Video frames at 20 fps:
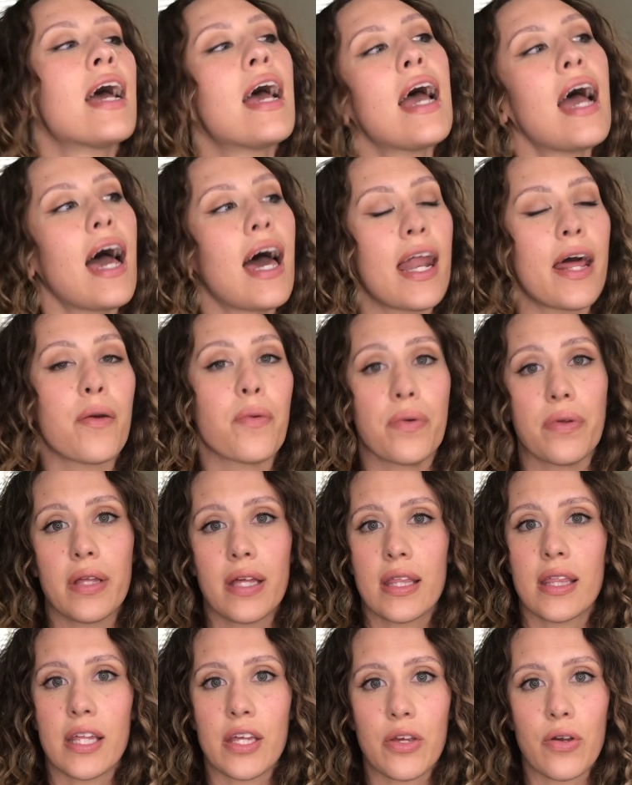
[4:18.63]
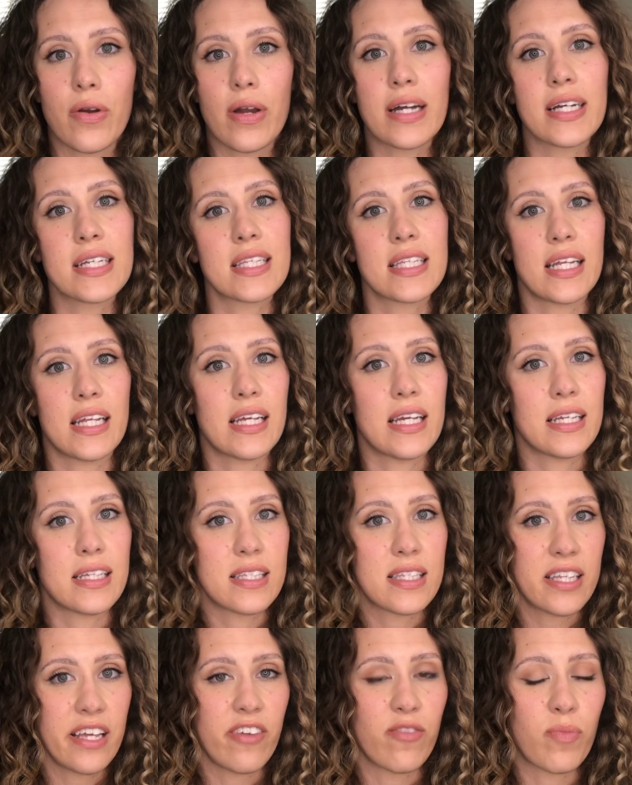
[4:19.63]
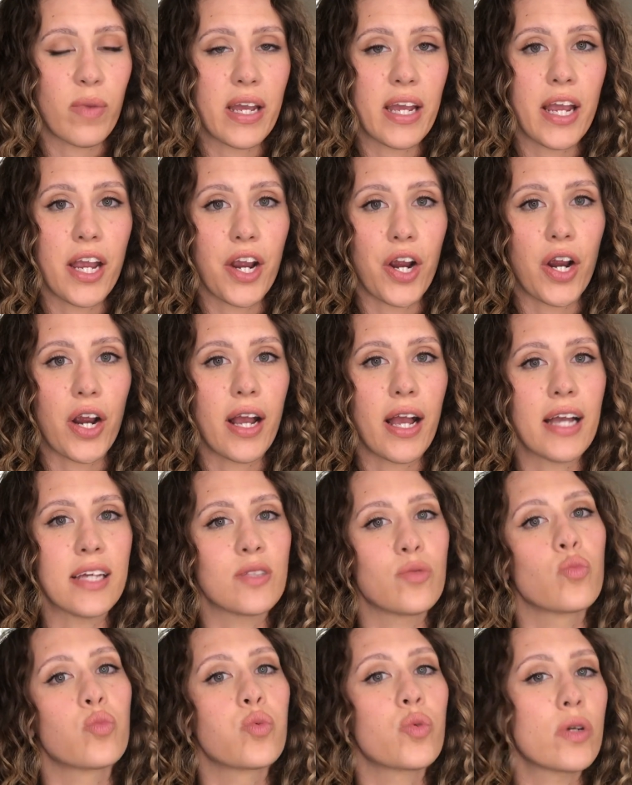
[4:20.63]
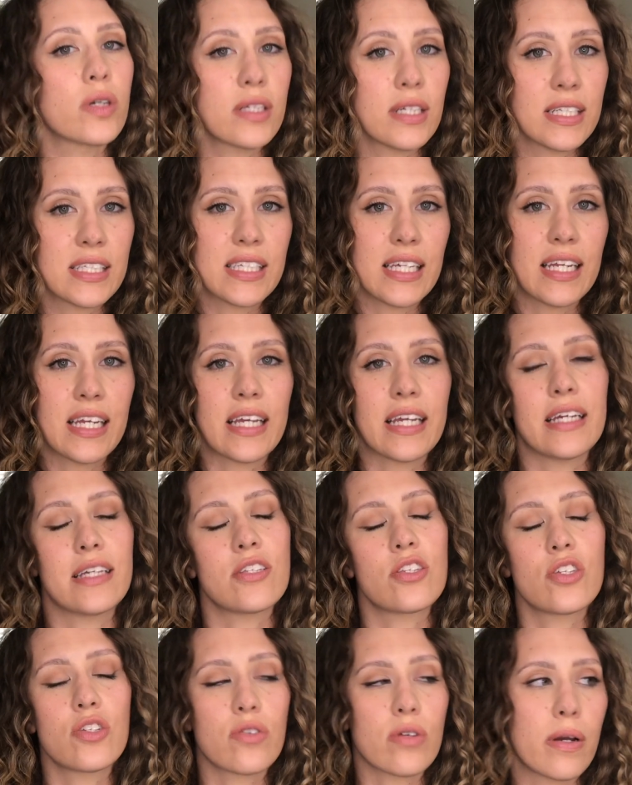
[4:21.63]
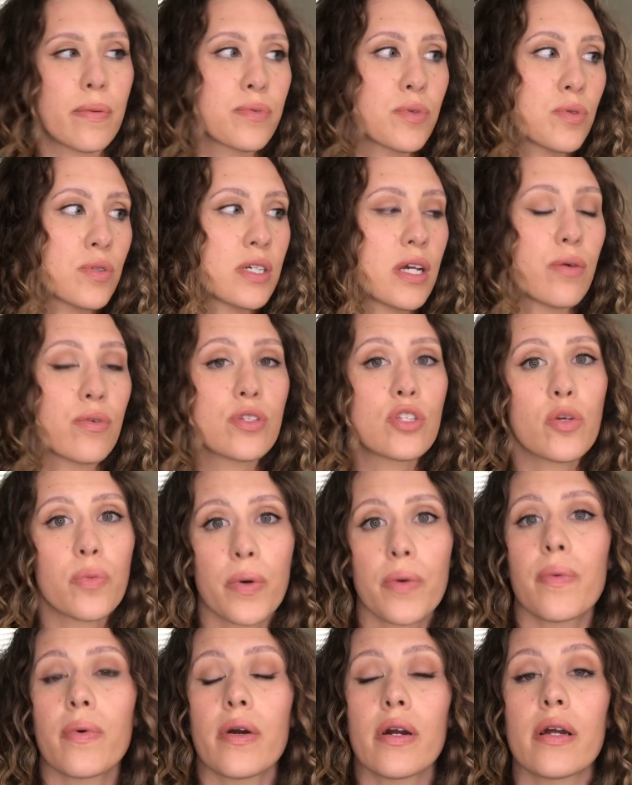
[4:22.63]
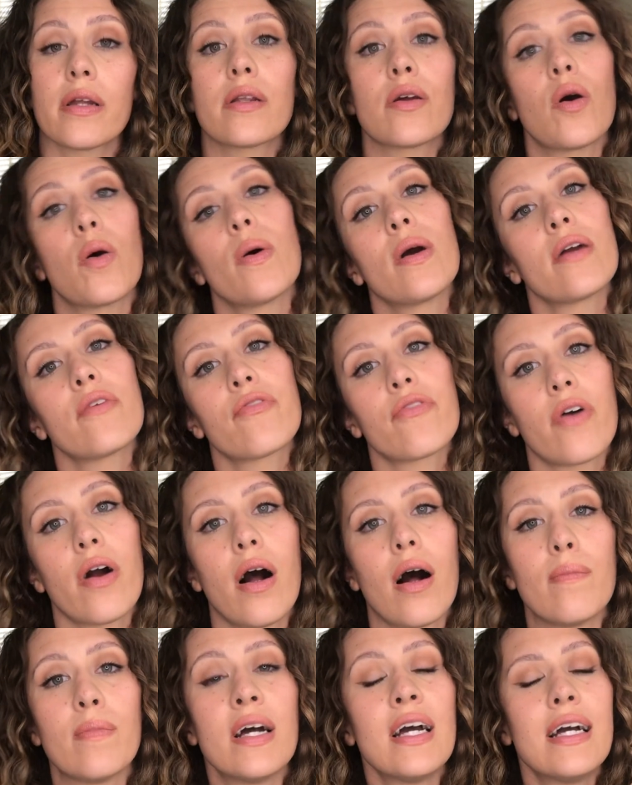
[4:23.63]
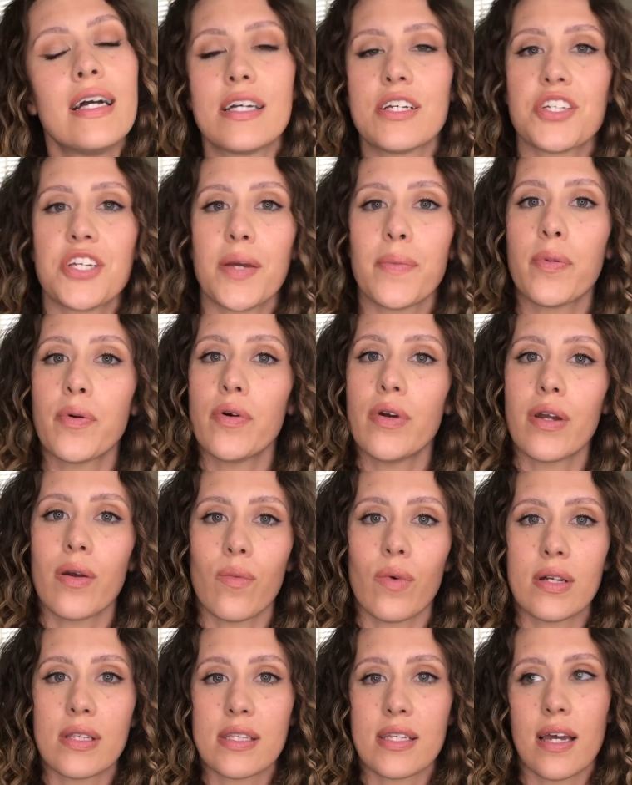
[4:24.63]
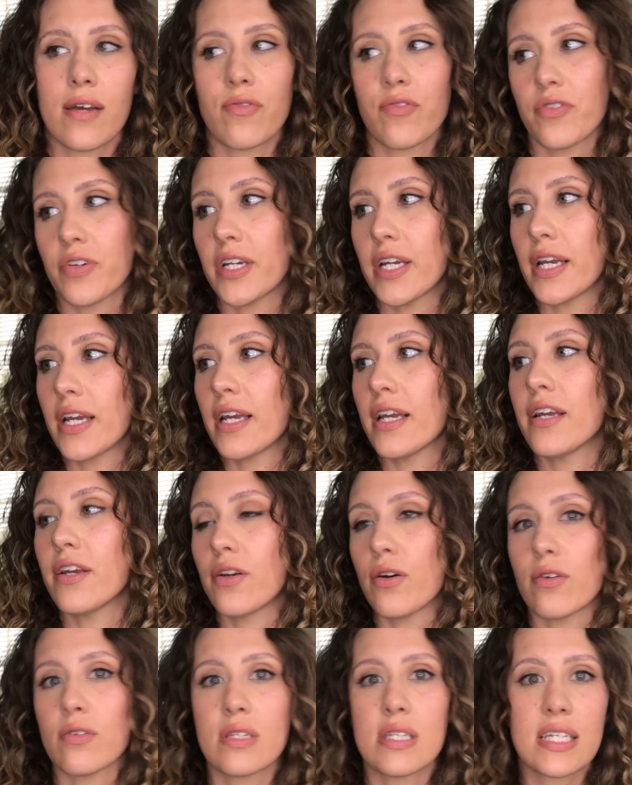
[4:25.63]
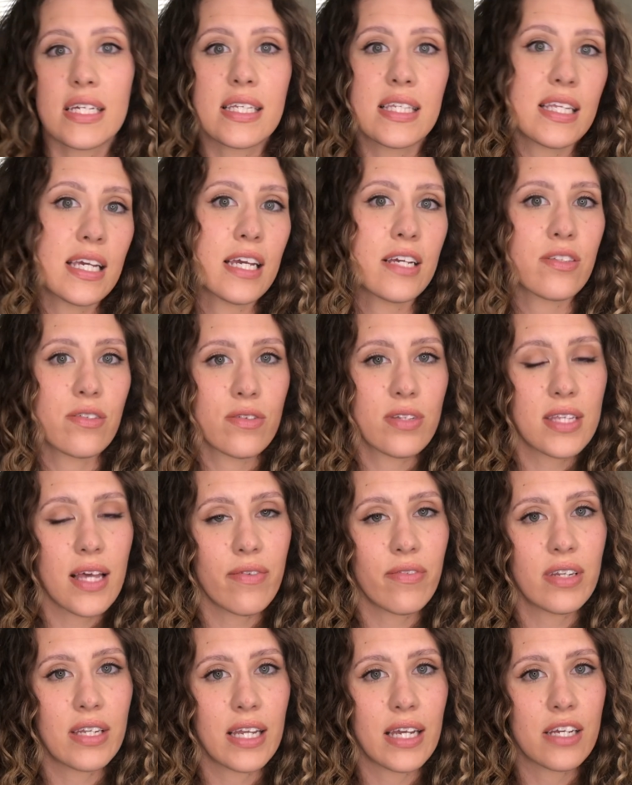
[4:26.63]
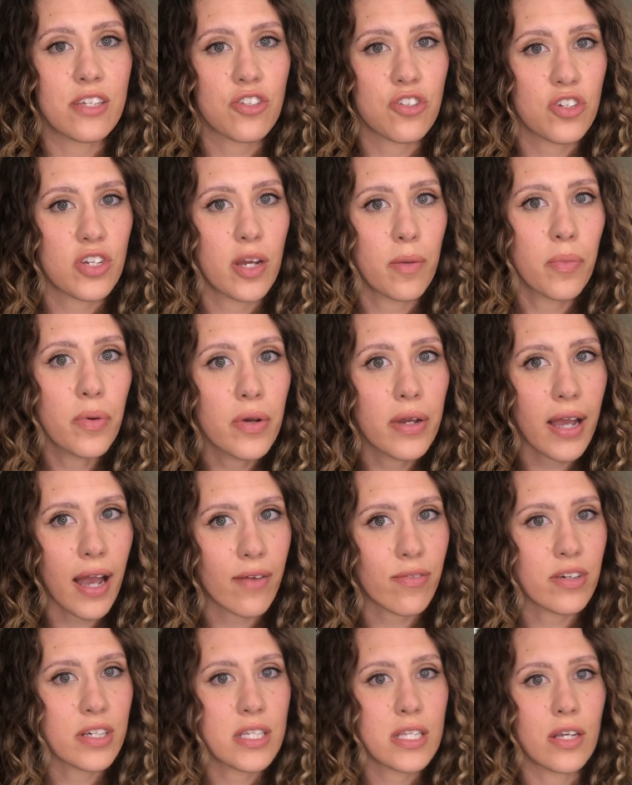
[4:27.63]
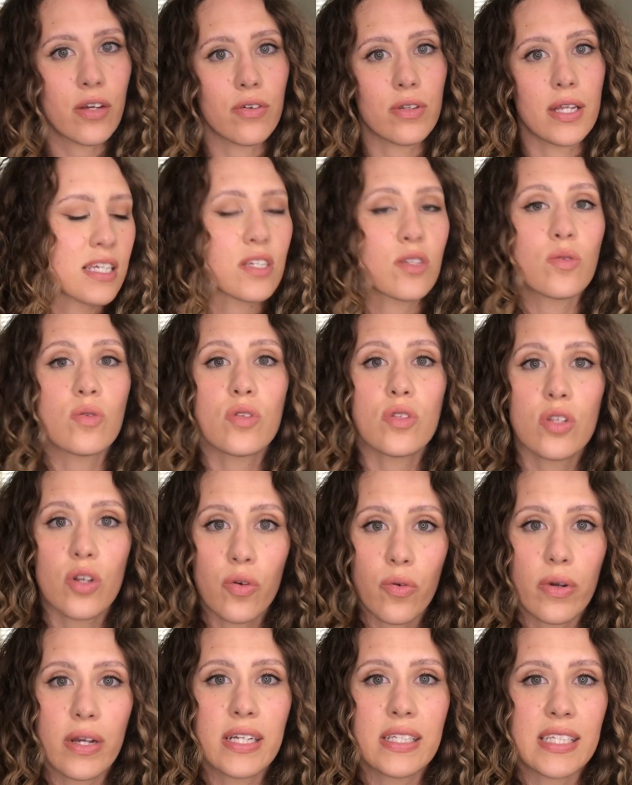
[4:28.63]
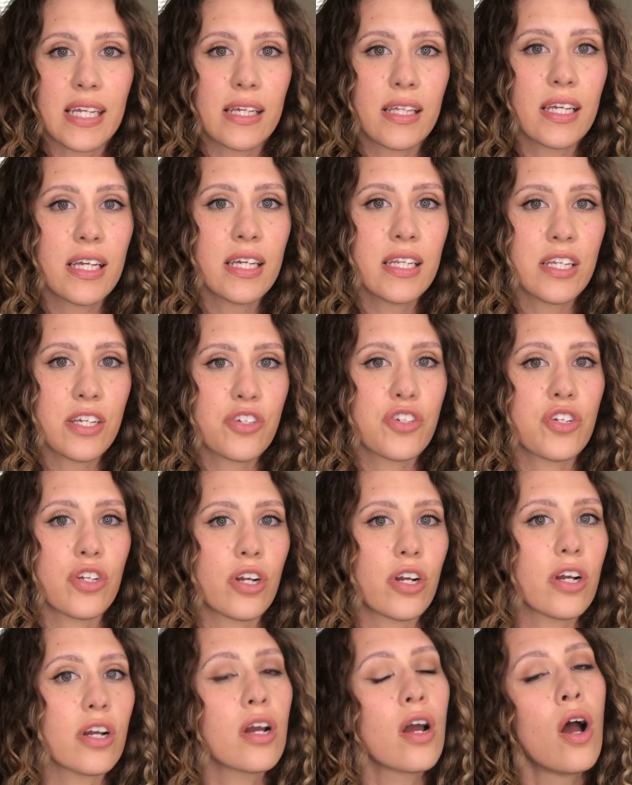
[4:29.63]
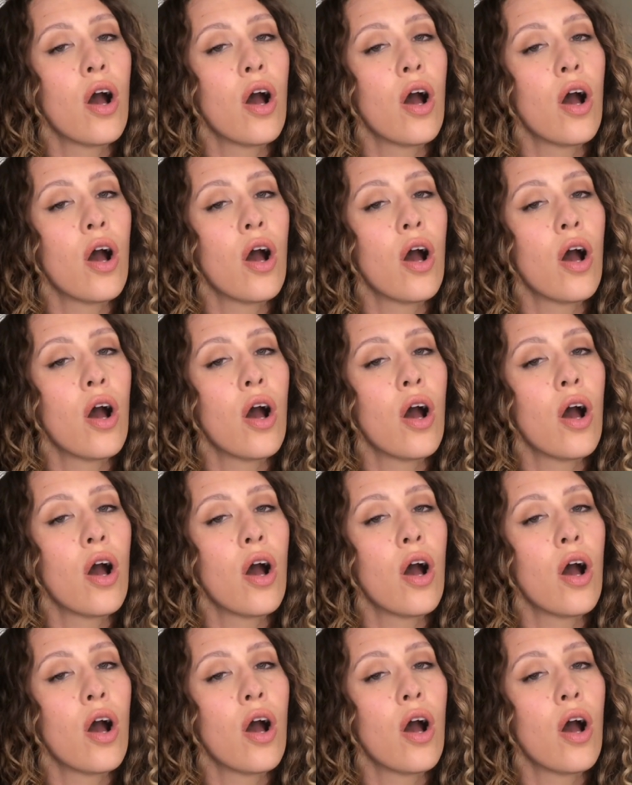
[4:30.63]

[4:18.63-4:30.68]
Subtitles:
and I really thank you guys that it saved my hair. It really didn't get stripped, which I was super worried going from shampooing once every, 6 days or 7 days to shampooing every single day. So this is a great daily conditioner.